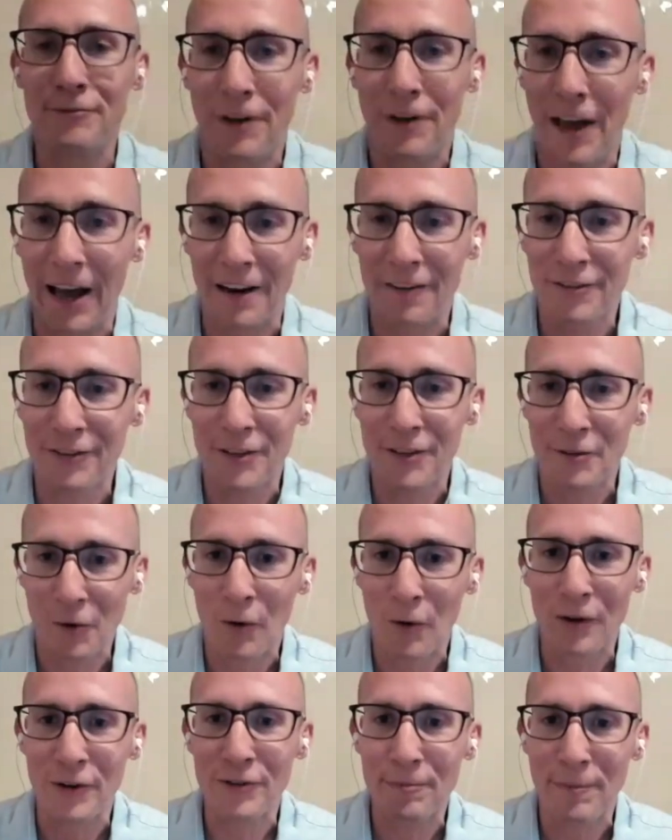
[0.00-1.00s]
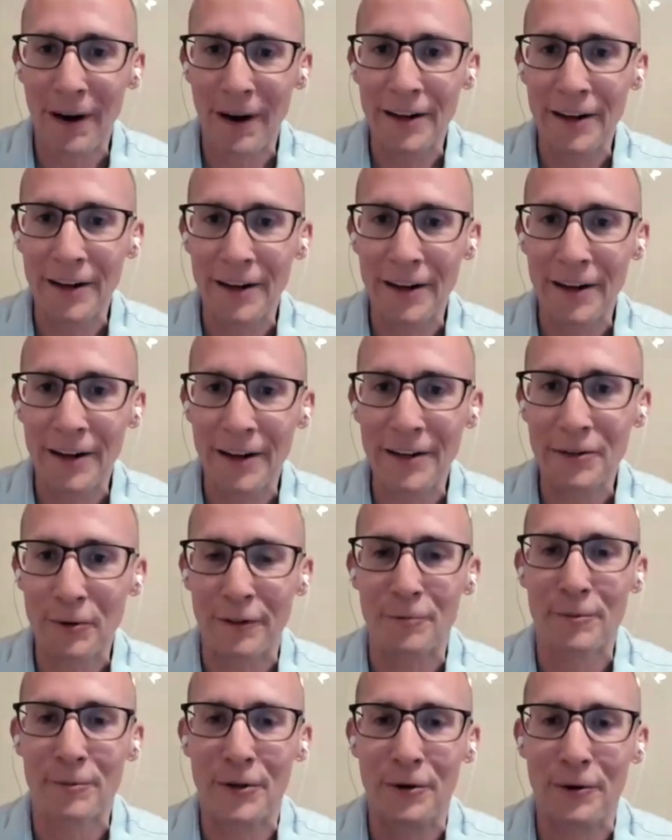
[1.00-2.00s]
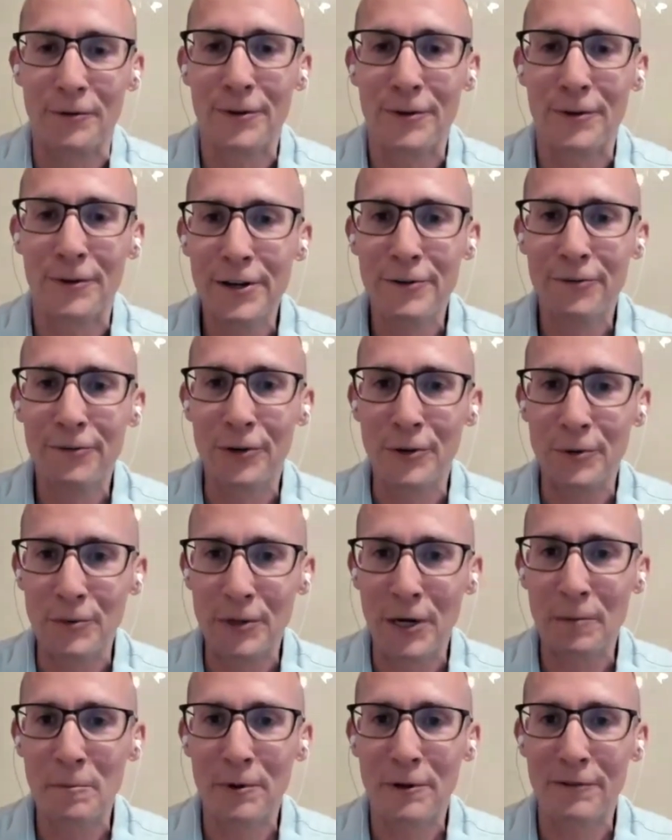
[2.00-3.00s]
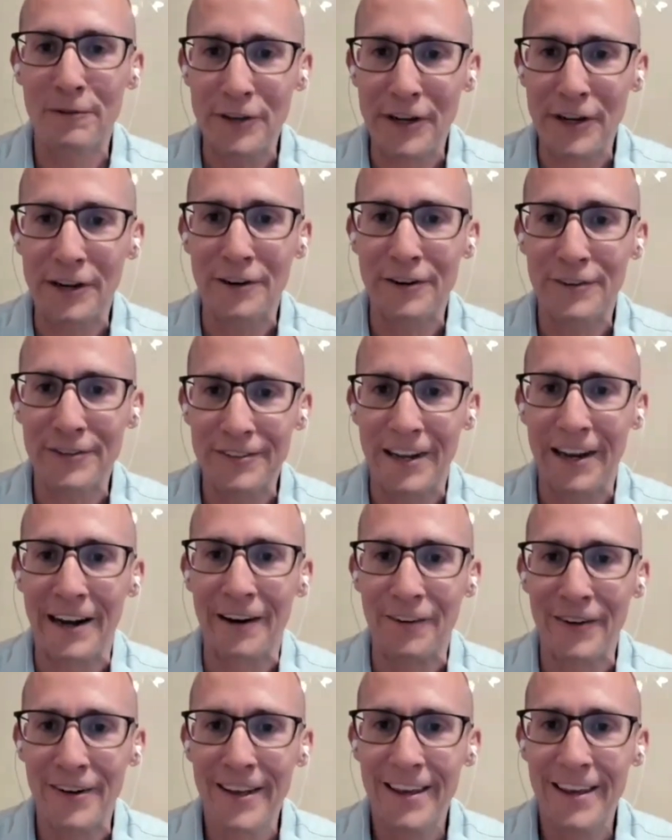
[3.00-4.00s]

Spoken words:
actually corresponded with Father Piotr for a number of years now.